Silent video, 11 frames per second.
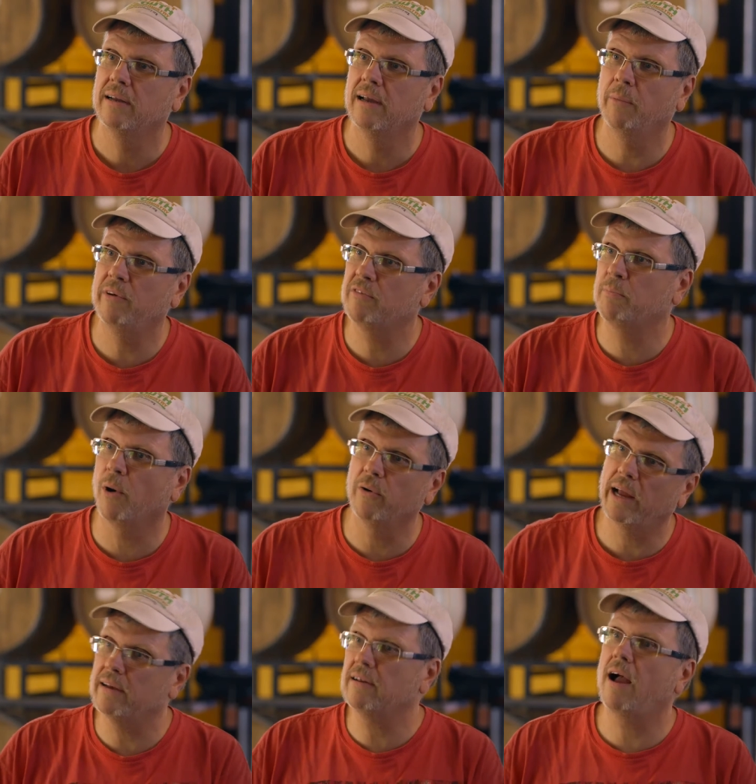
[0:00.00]
And we just broke
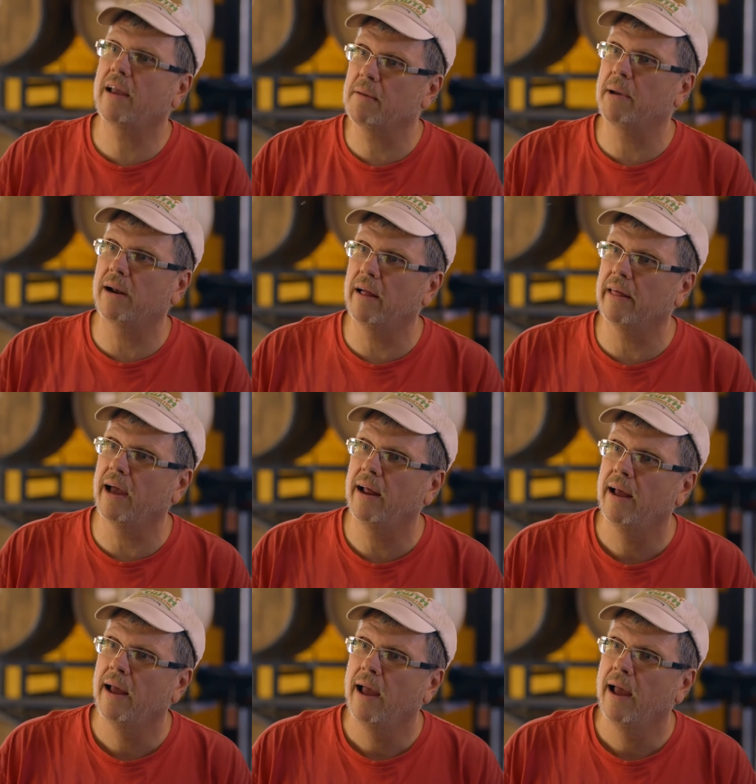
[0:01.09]
down talking about all that.